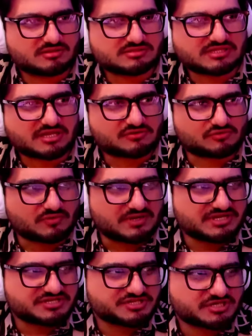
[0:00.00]
Uh,
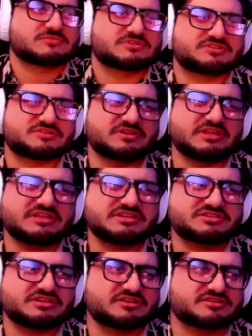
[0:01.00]
Croatia? Tunisia?